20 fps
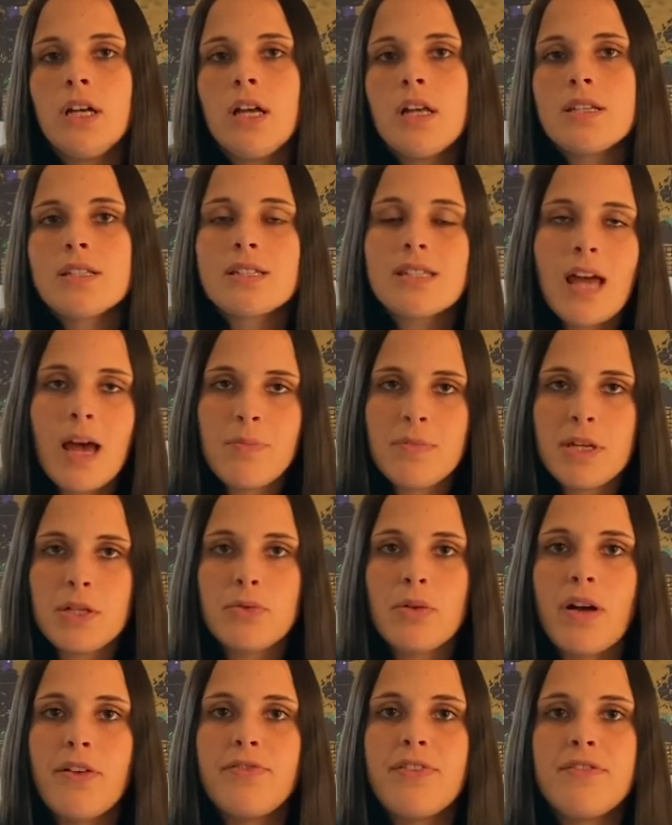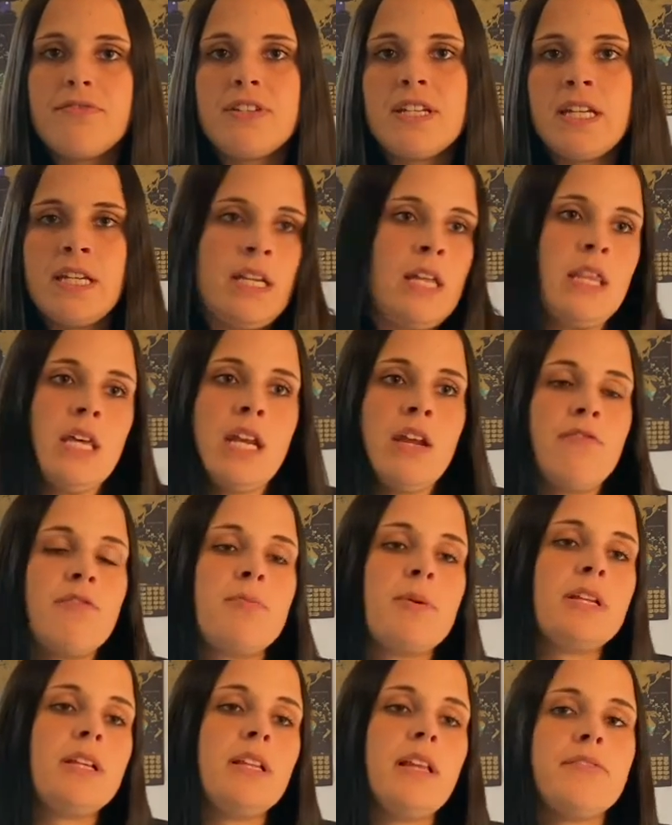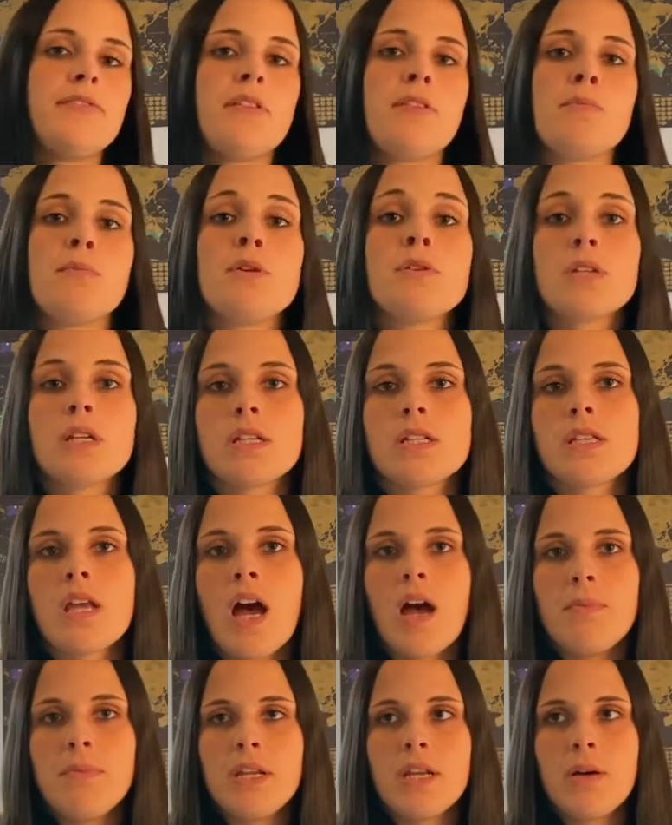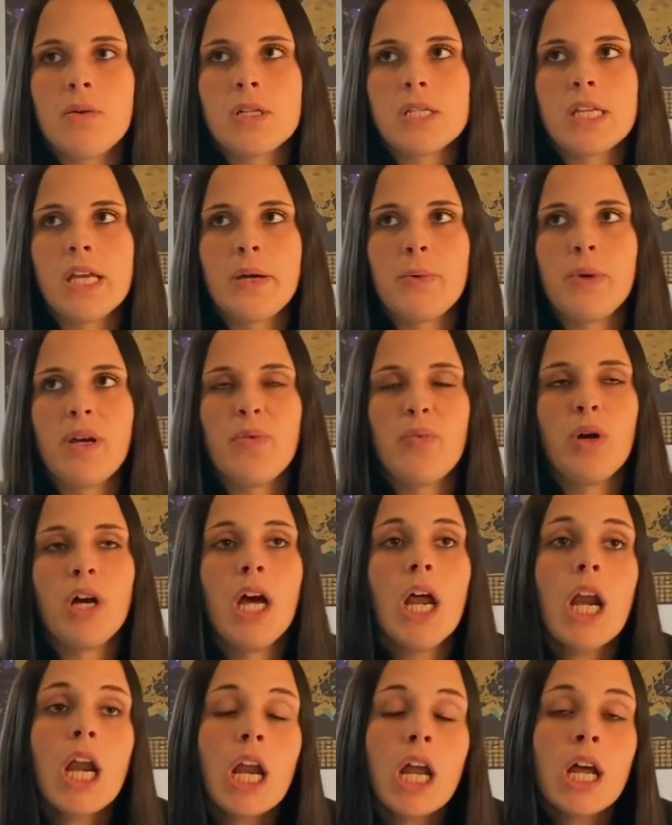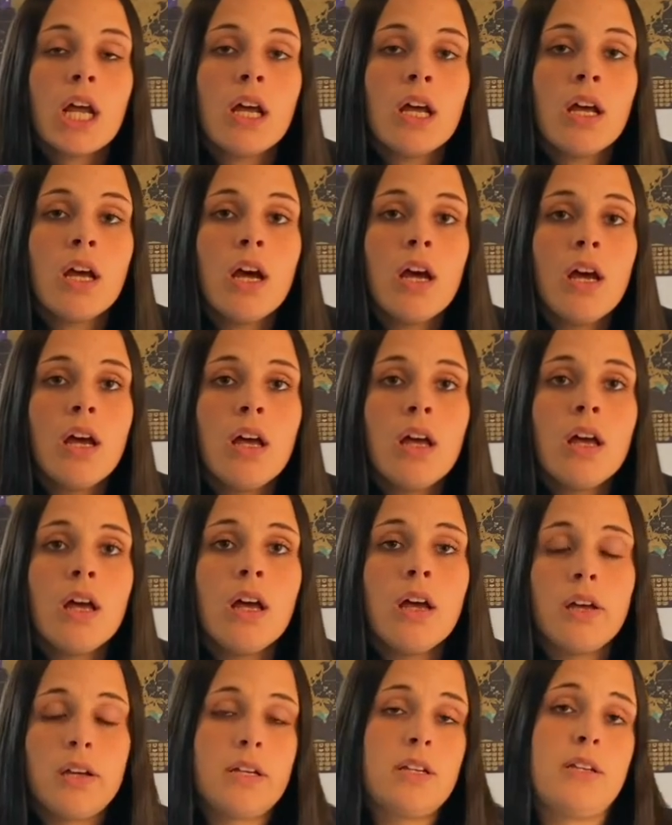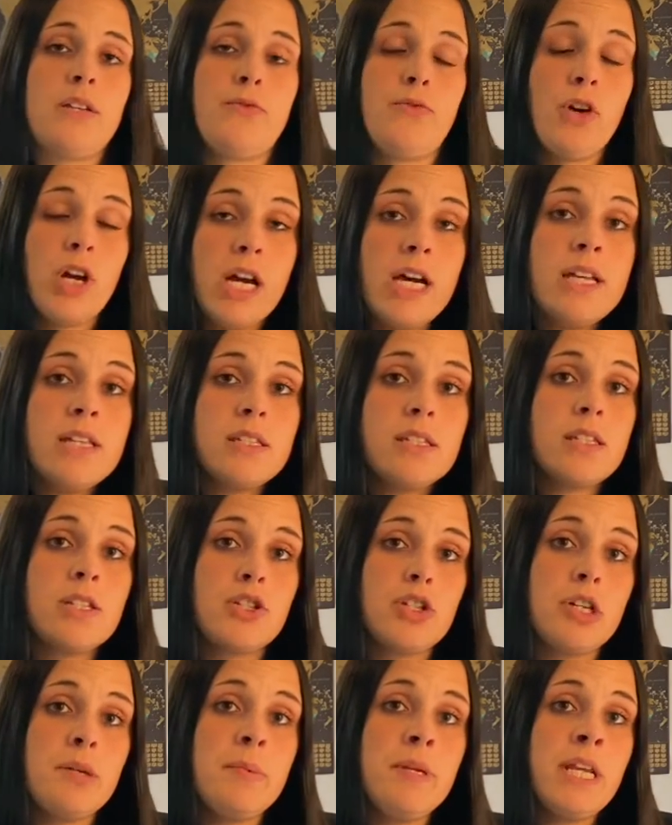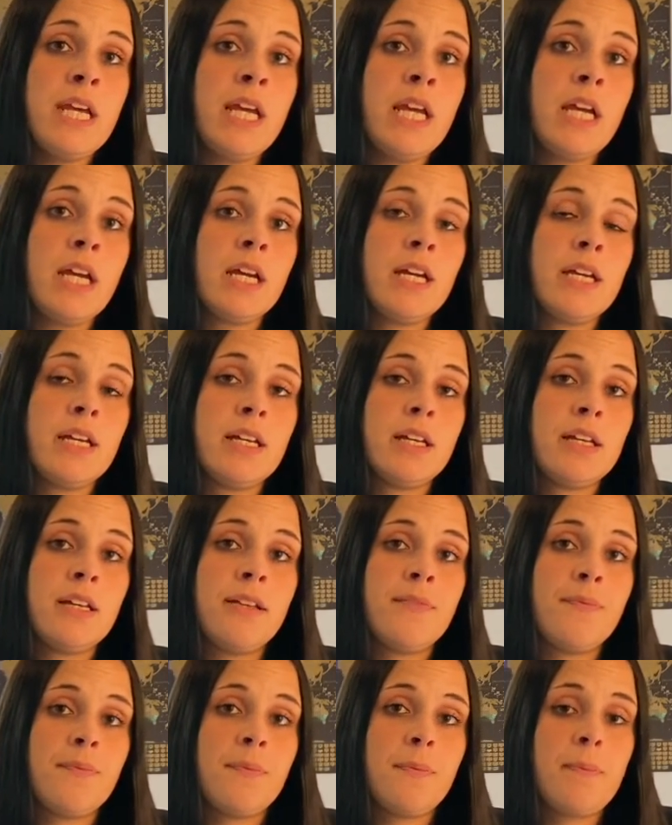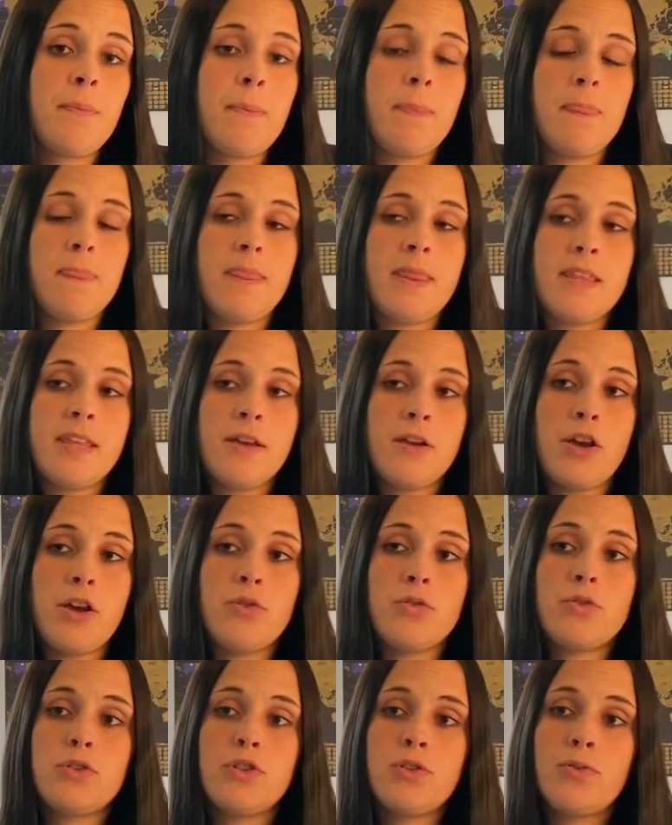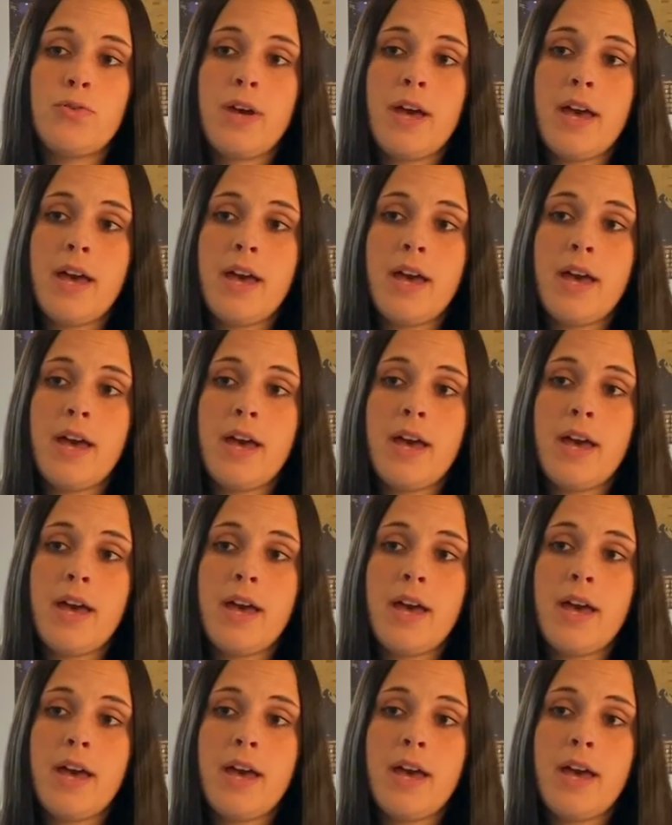stopped at 12:15, and then everybody left and the music stopped, and I was like, wait, what? Because for us in Germany, you go to